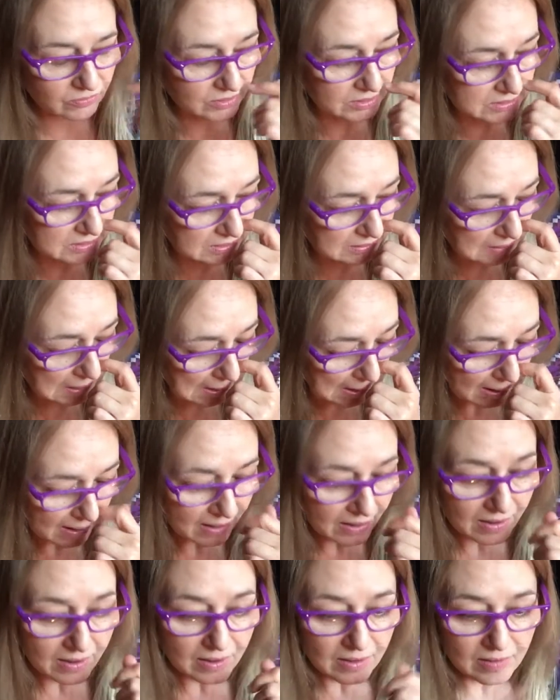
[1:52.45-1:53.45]
recently.
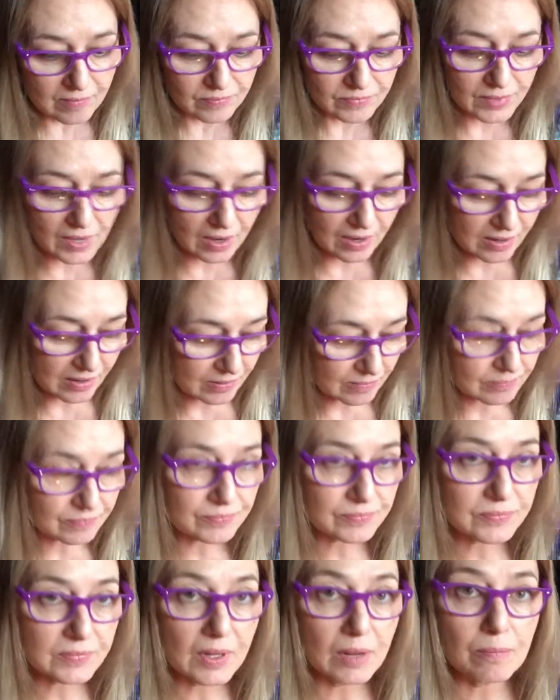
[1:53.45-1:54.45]

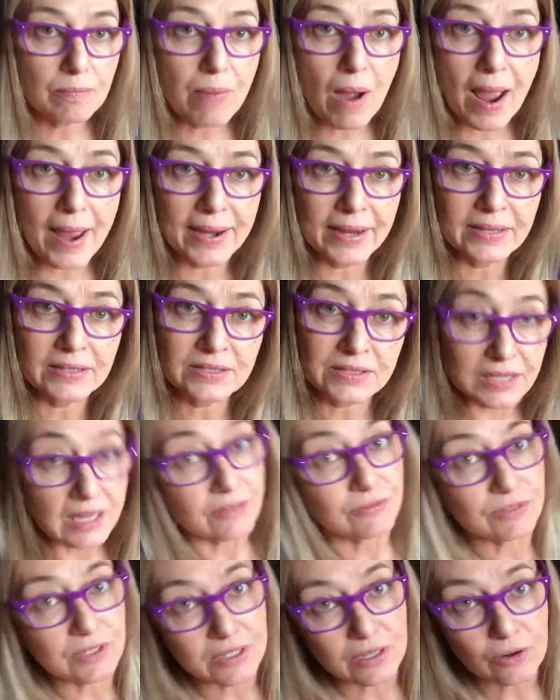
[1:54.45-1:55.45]
Buying
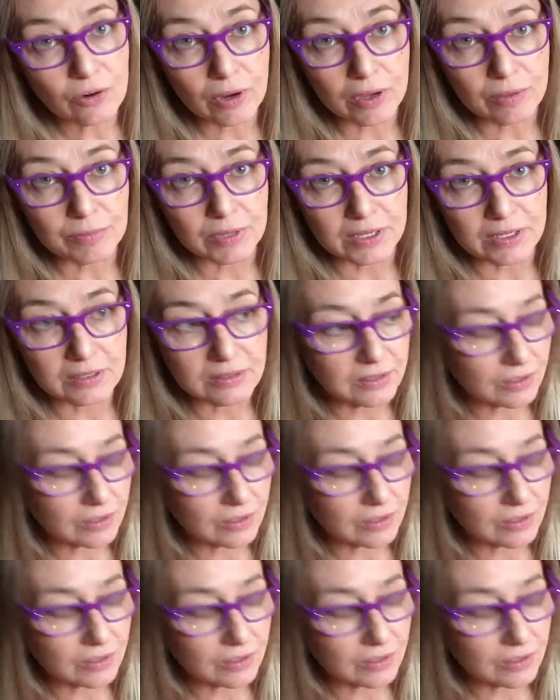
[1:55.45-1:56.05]
safety equipment, you